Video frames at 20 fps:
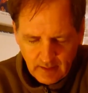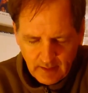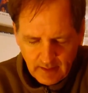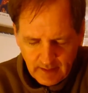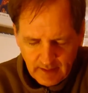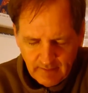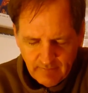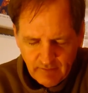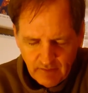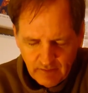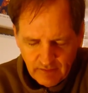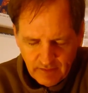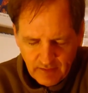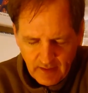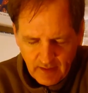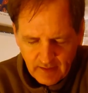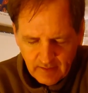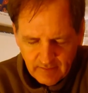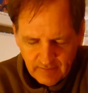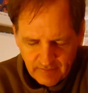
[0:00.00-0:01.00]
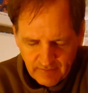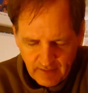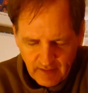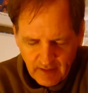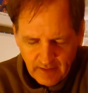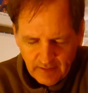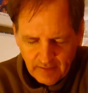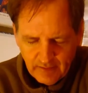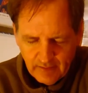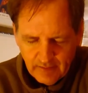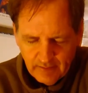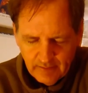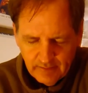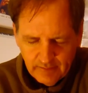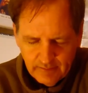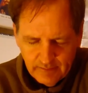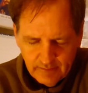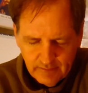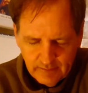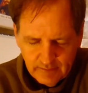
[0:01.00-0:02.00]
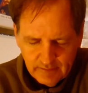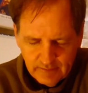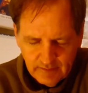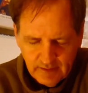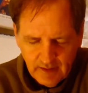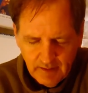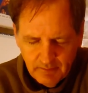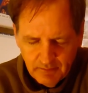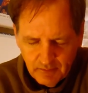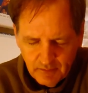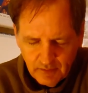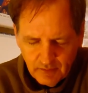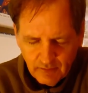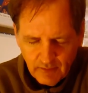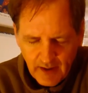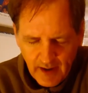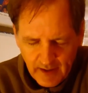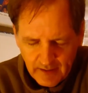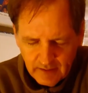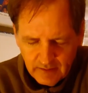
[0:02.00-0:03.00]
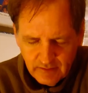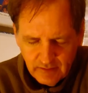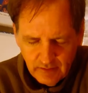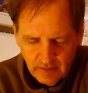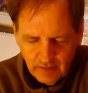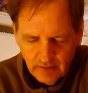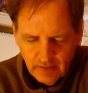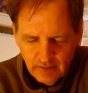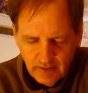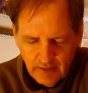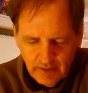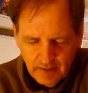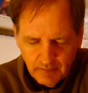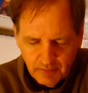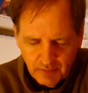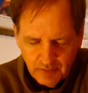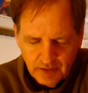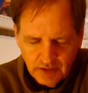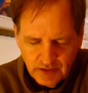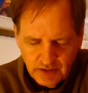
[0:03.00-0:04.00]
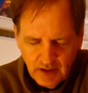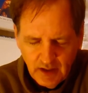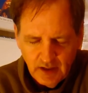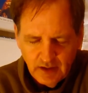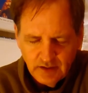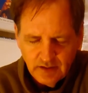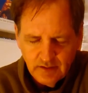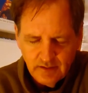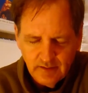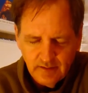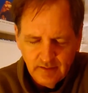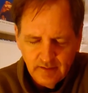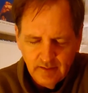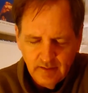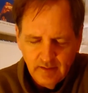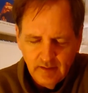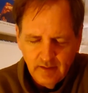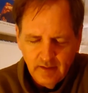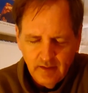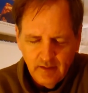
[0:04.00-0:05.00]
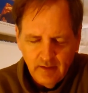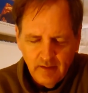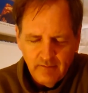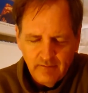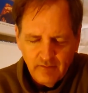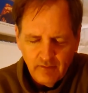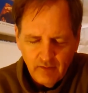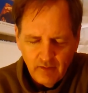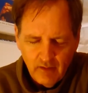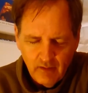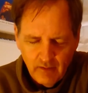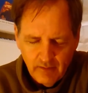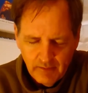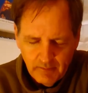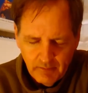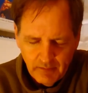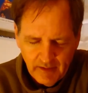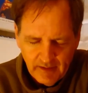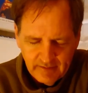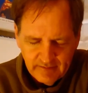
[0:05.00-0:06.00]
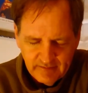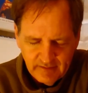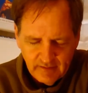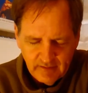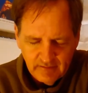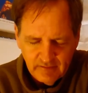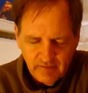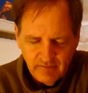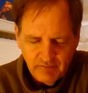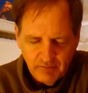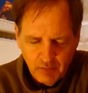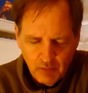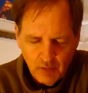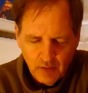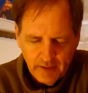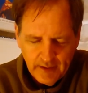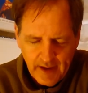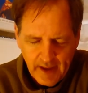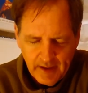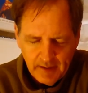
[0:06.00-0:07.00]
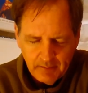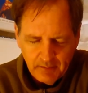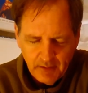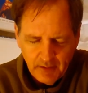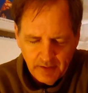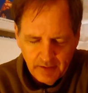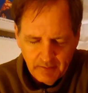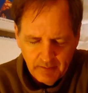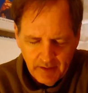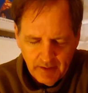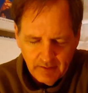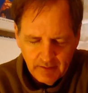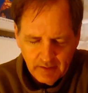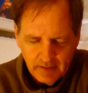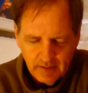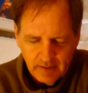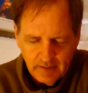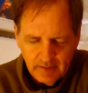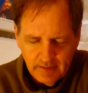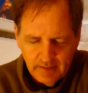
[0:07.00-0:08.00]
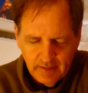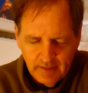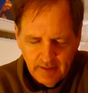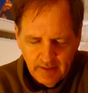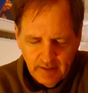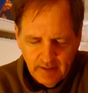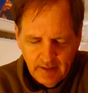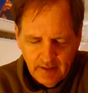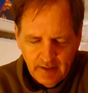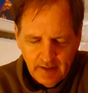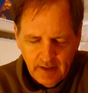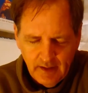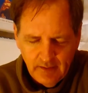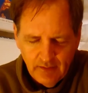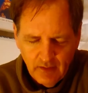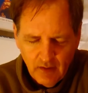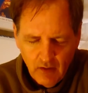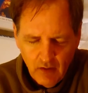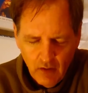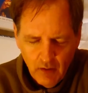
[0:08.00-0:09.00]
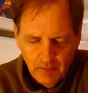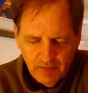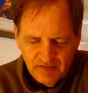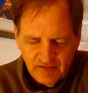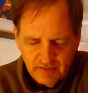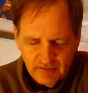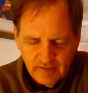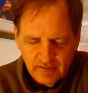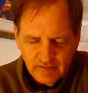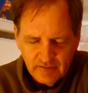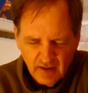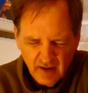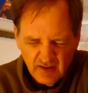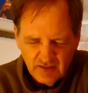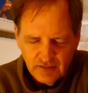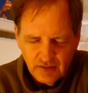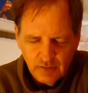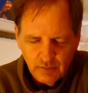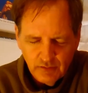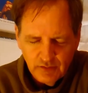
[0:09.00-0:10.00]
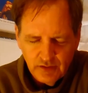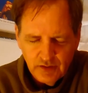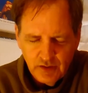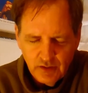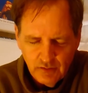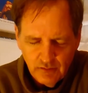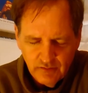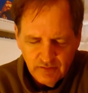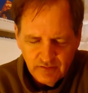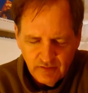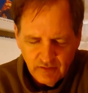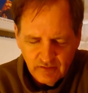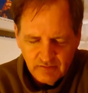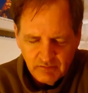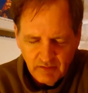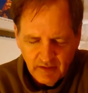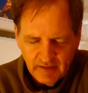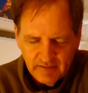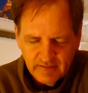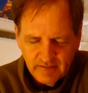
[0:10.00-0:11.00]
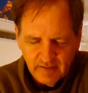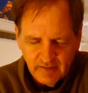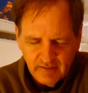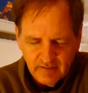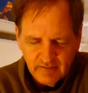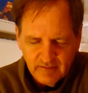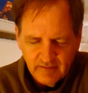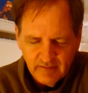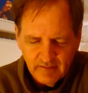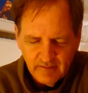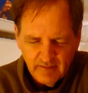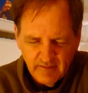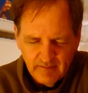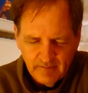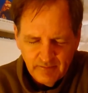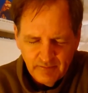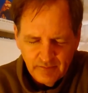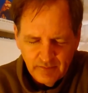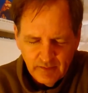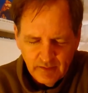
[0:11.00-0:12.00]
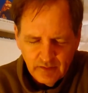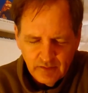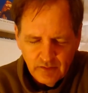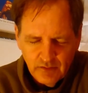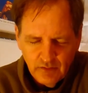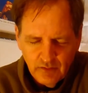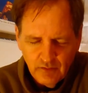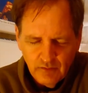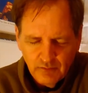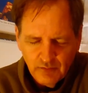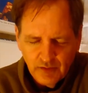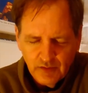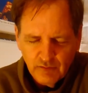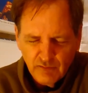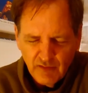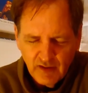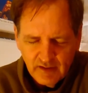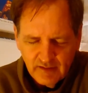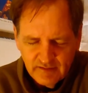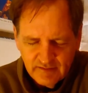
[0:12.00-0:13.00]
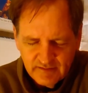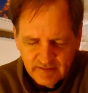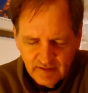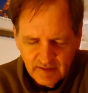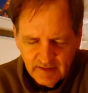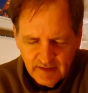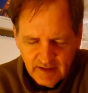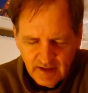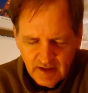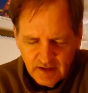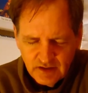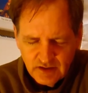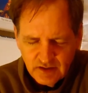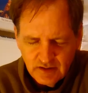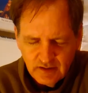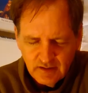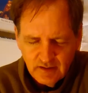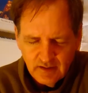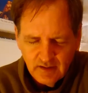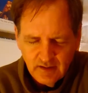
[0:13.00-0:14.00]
I give you thanks, Father, deep gratitude and appreciation for all the blessings you've poured out upon America, in the hopes that this country would use those blessings to bring reconciliation